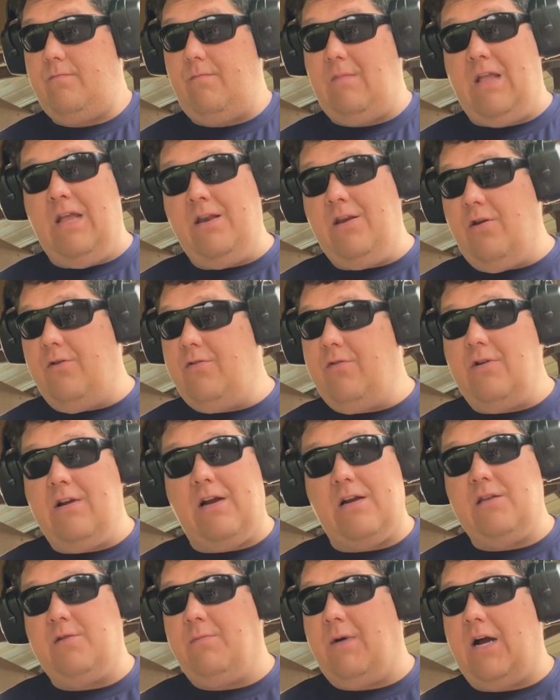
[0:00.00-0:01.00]
And no, they're
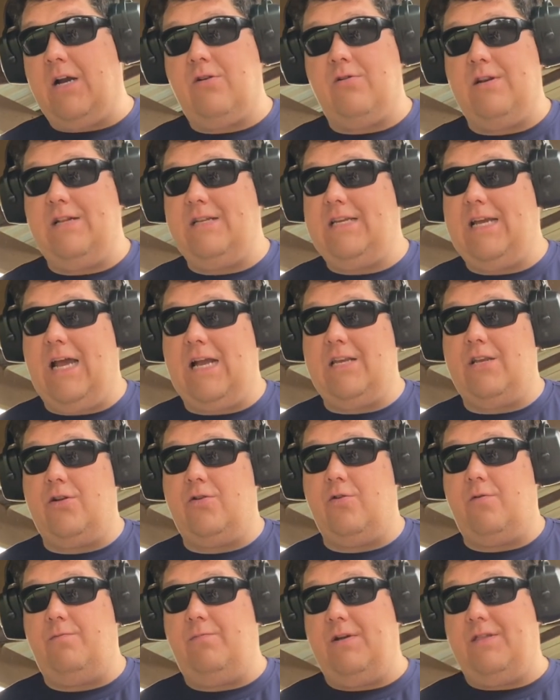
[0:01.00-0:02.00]
not as modern and
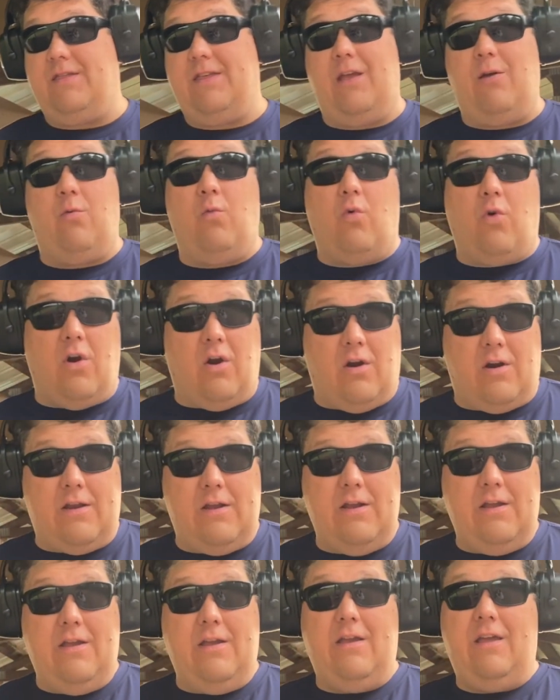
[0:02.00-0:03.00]
tactical, but they work.
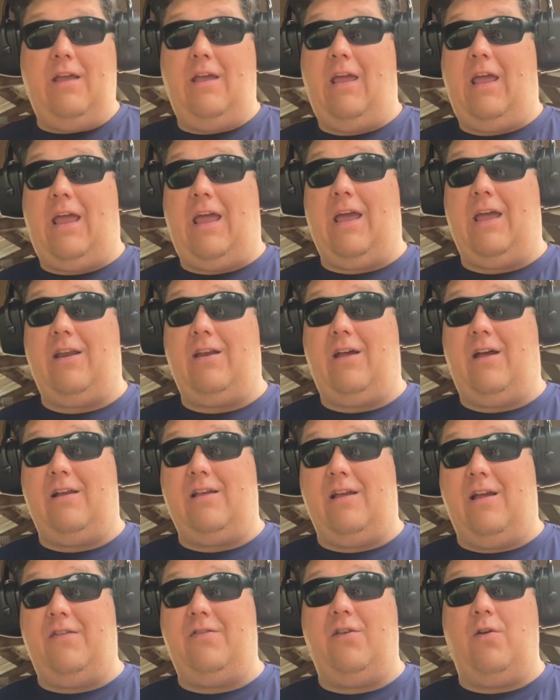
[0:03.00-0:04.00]
And a
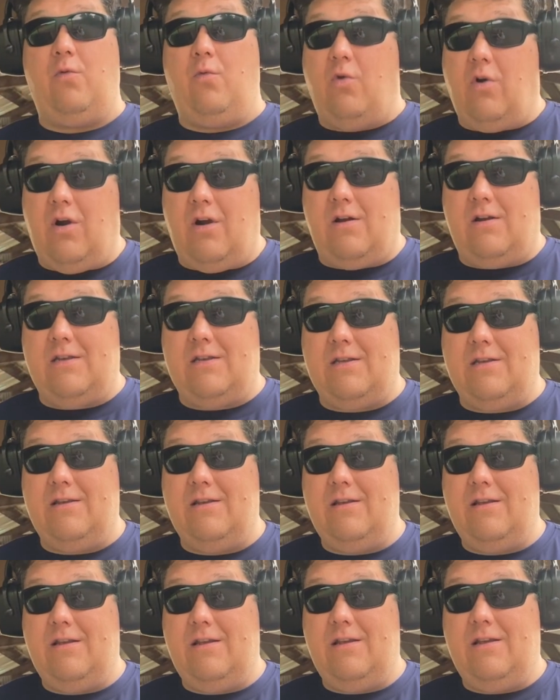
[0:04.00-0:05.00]
gun that works
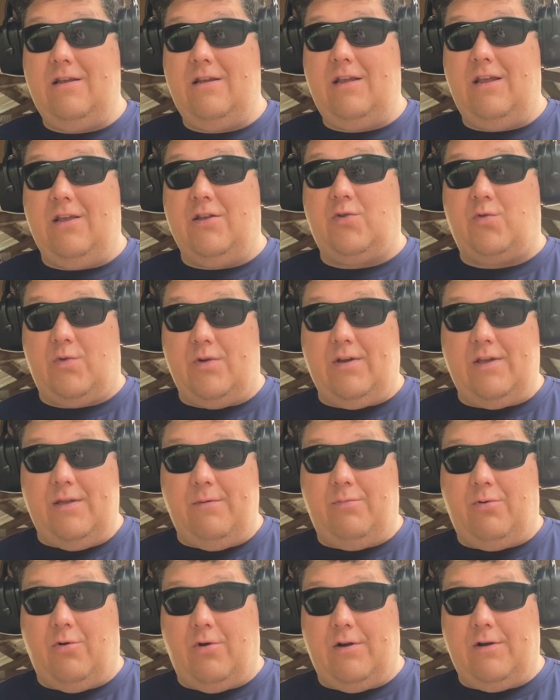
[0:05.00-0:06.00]
is really
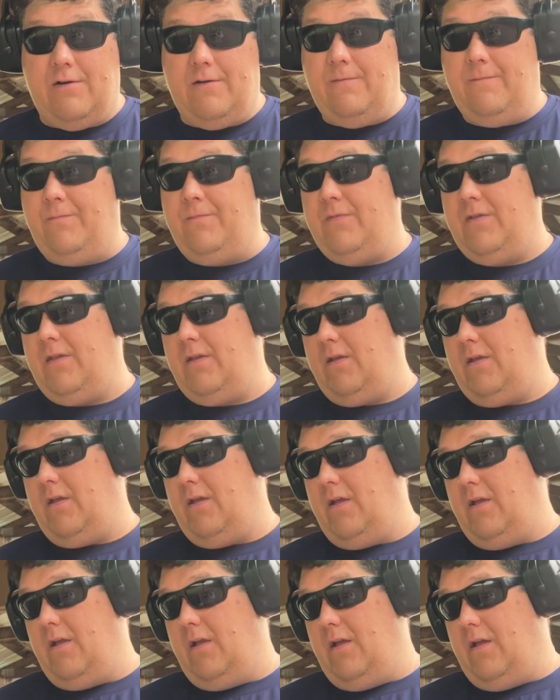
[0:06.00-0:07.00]
important.
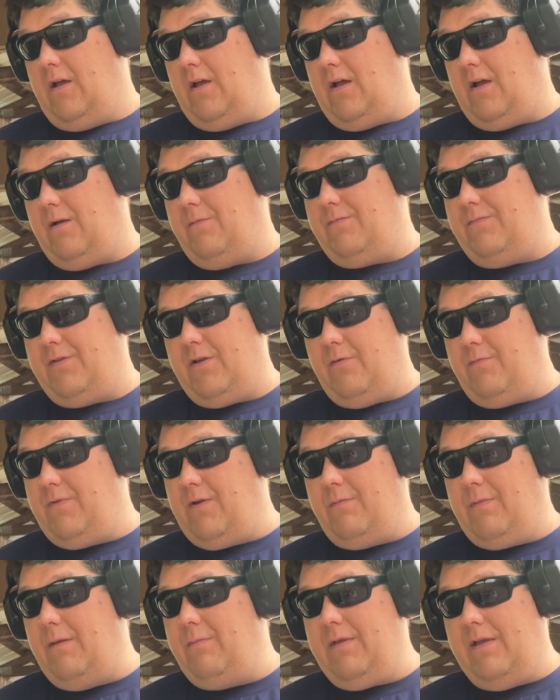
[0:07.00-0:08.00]

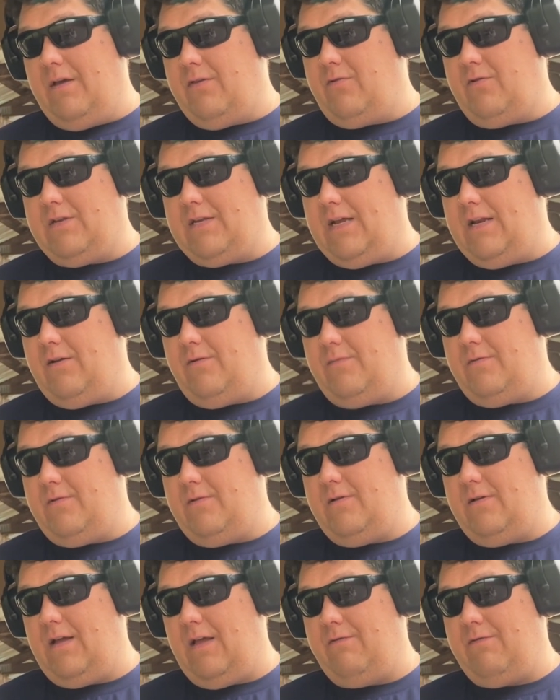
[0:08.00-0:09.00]
There may be others. I
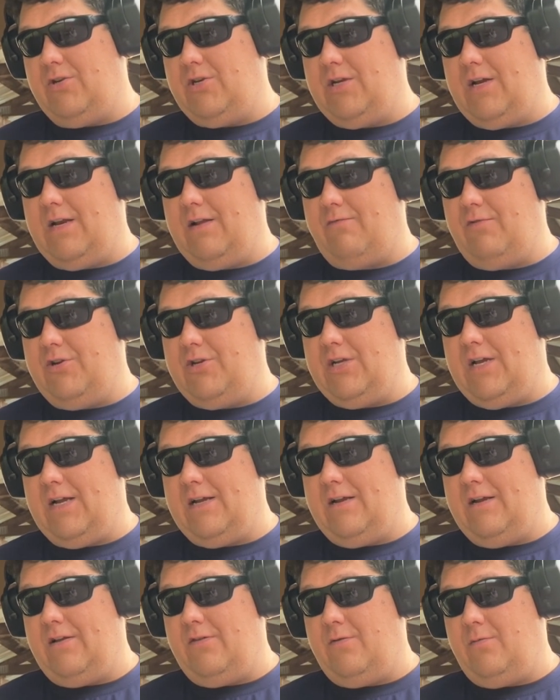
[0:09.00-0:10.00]
haven't shot every
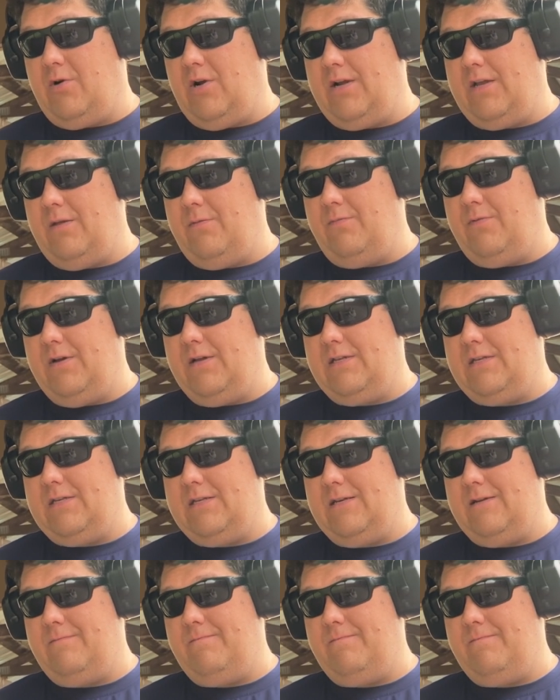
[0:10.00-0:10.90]
shotgun on the market, but